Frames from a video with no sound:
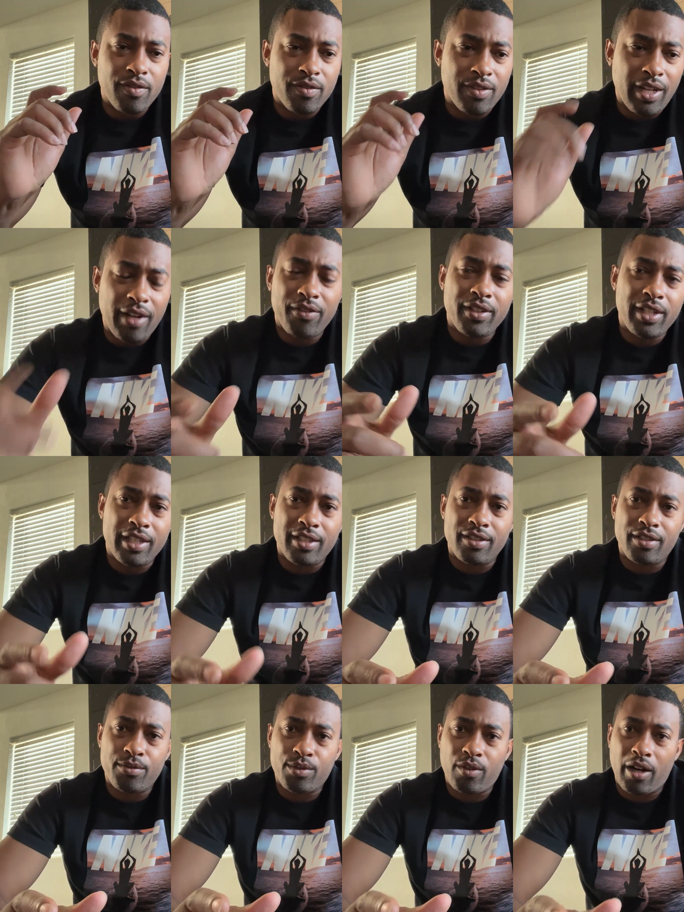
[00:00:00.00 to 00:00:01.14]
definitely hit the
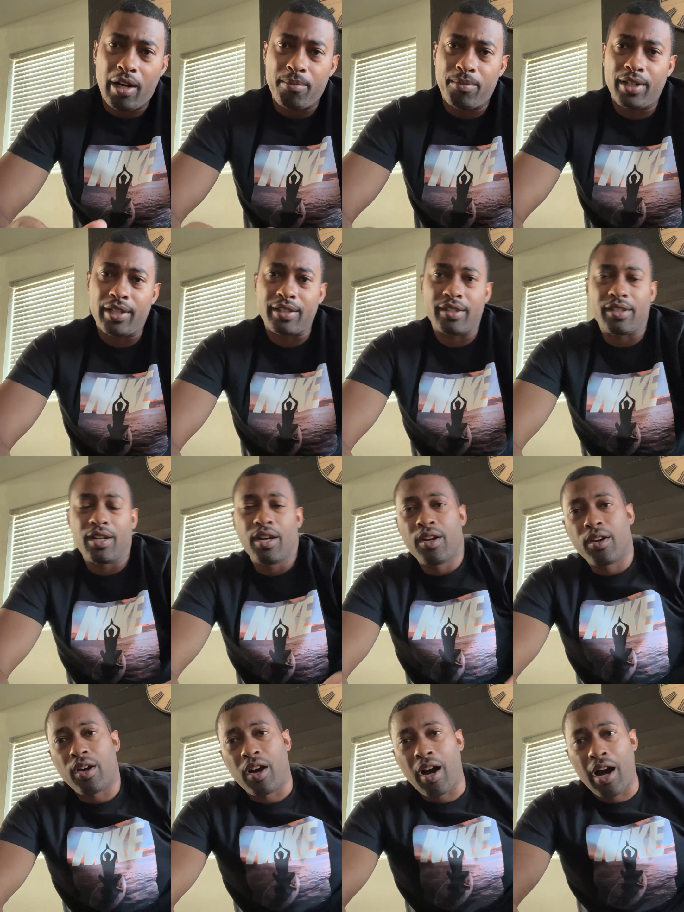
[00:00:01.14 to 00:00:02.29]
subscribe button.
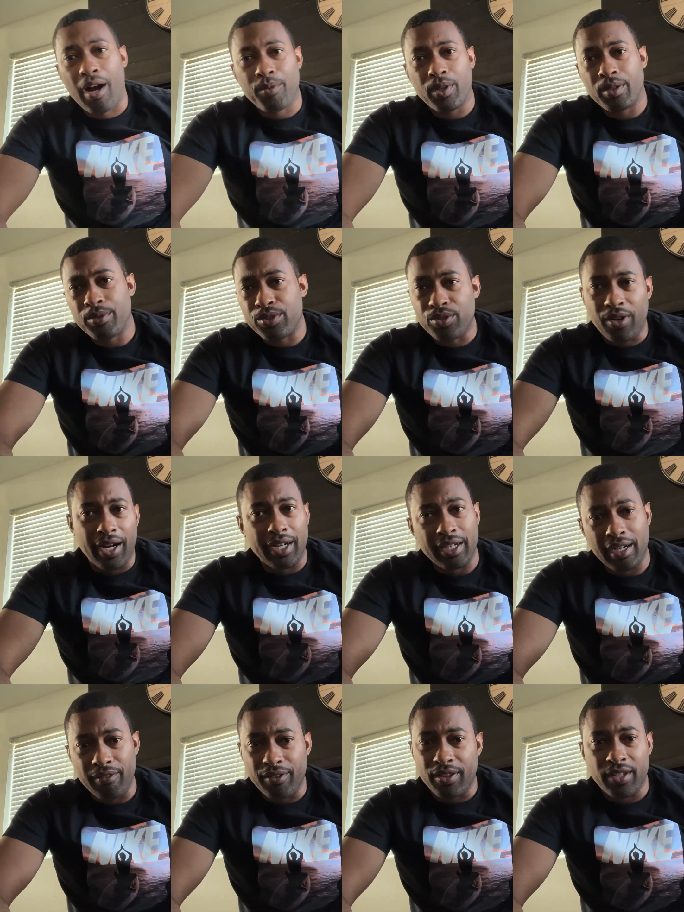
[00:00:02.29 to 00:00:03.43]
I'm going to be tracking
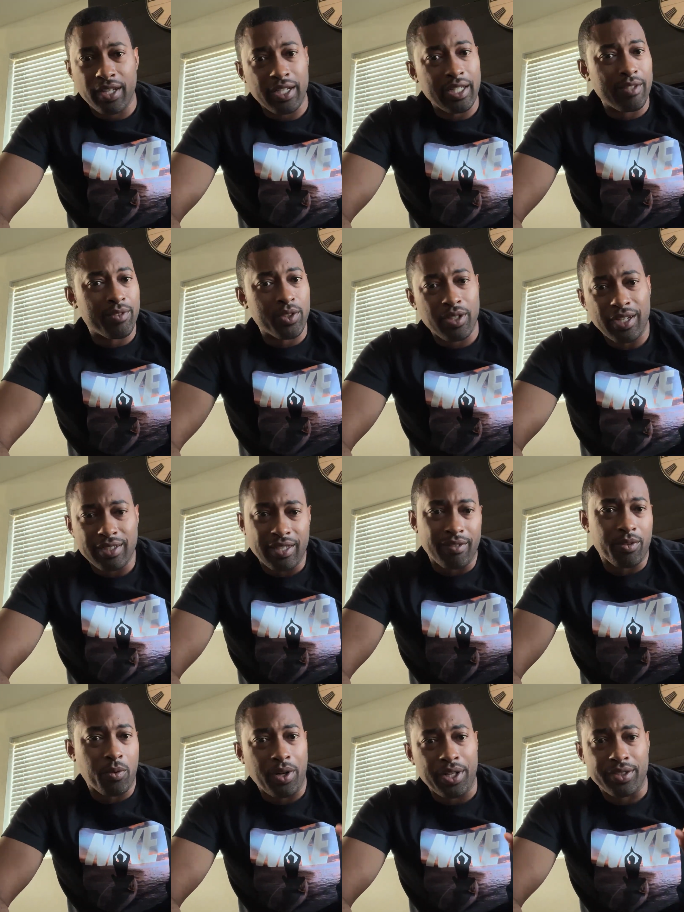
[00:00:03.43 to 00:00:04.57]
everything. If you guys have
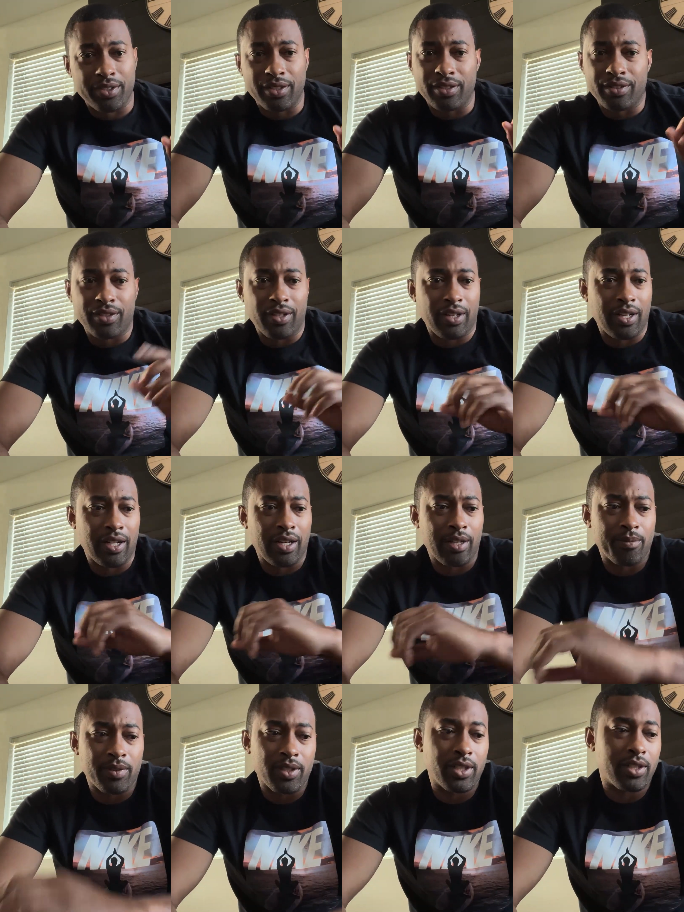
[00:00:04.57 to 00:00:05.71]
questions,
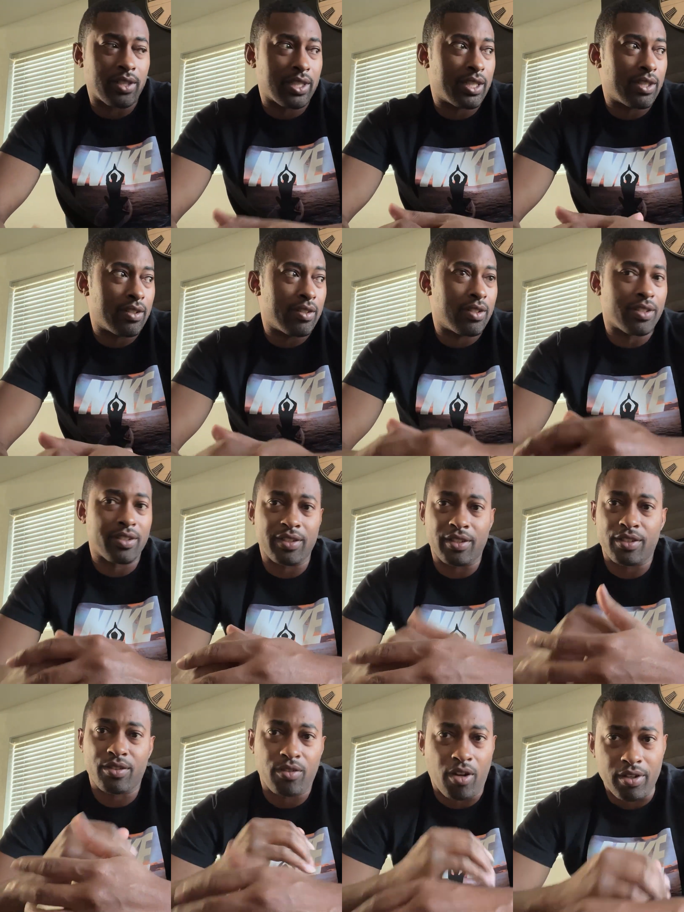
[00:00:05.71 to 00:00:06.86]
literally, this is a
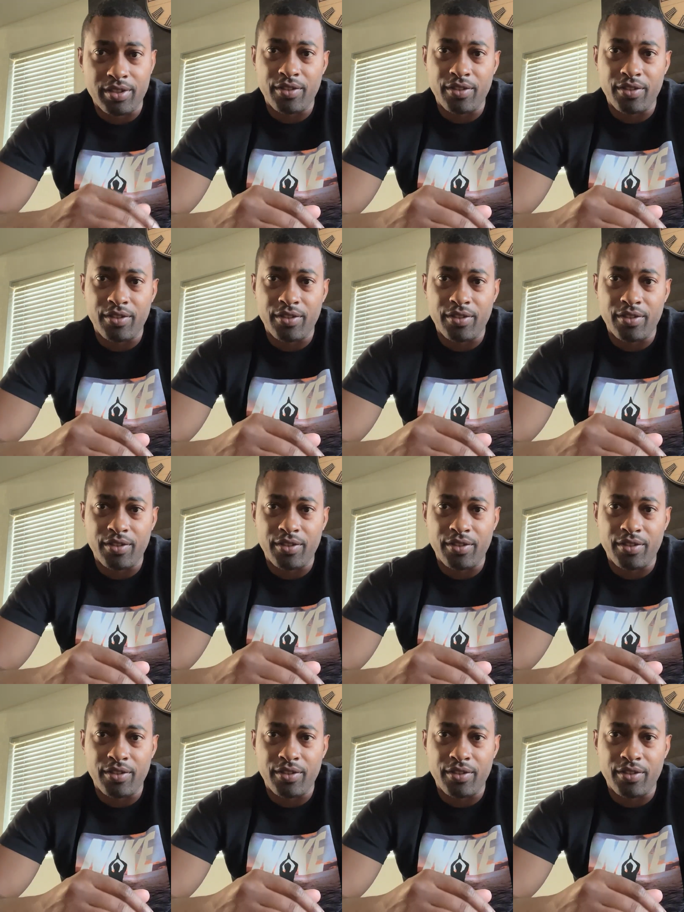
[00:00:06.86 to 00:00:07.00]
start